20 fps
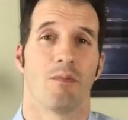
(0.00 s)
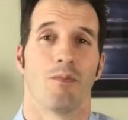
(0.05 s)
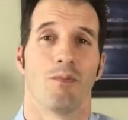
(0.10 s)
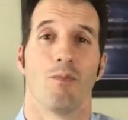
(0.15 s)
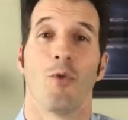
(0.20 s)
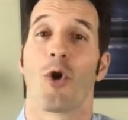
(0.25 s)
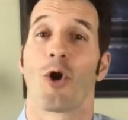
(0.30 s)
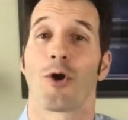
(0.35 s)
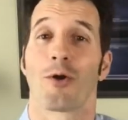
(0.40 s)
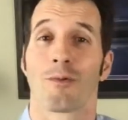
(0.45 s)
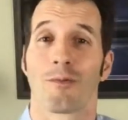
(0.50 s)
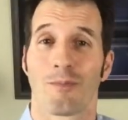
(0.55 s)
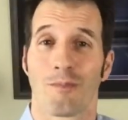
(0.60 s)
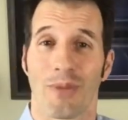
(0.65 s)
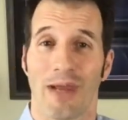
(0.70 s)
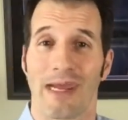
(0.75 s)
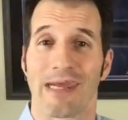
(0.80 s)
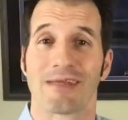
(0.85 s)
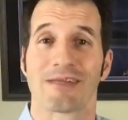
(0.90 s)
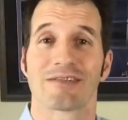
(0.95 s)
more
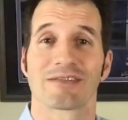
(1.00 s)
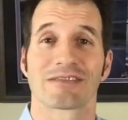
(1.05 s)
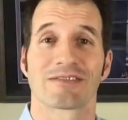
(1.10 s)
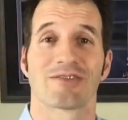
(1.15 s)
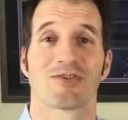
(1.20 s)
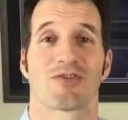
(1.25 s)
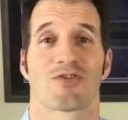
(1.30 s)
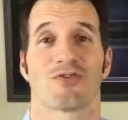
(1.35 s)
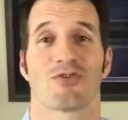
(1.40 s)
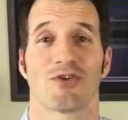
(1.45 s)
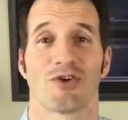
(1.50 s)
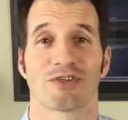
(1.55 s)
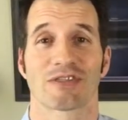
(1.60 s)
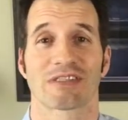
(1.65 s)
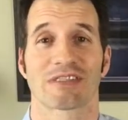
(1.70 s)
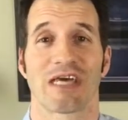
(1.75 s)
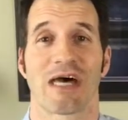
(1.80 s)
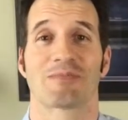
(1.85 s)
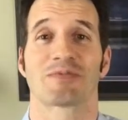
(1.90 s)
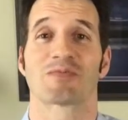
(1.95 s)
painlessly through those
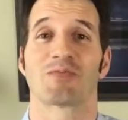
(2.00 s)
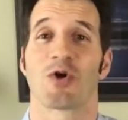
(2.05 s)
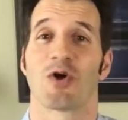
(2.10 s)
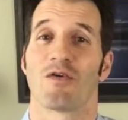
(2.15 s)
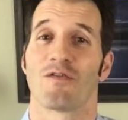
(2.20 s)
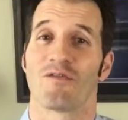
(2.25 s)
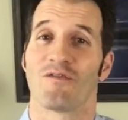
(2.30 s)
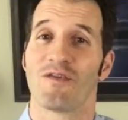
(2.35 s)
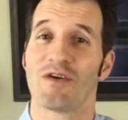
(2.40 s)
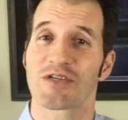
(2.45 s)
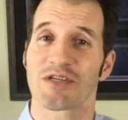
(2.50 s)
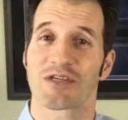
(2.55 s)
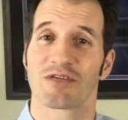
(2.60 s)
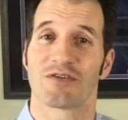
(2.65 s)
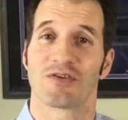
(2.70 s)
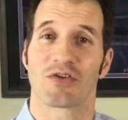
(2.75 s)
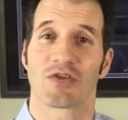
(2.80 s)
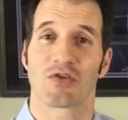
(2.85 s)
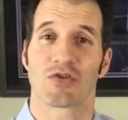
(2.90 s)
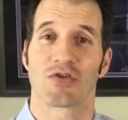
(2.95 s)
steps, more
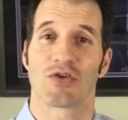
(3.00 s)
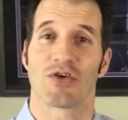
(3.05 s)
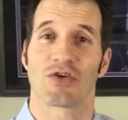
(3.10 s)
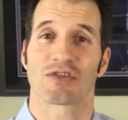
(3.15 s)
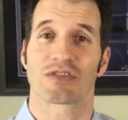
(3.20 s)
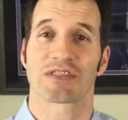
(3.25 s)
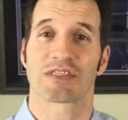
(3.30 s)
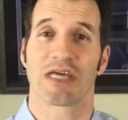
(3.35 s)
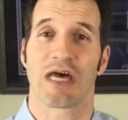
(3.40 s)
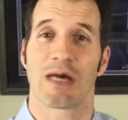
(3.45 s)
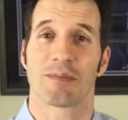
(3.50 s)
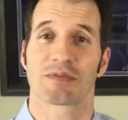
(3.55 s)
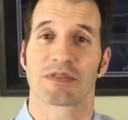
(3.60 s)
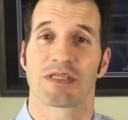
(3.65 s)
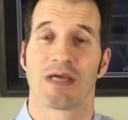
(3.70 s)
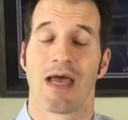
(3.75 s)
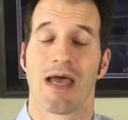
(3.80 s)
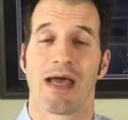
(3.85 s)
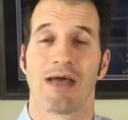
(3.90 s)
efficiently through those steps.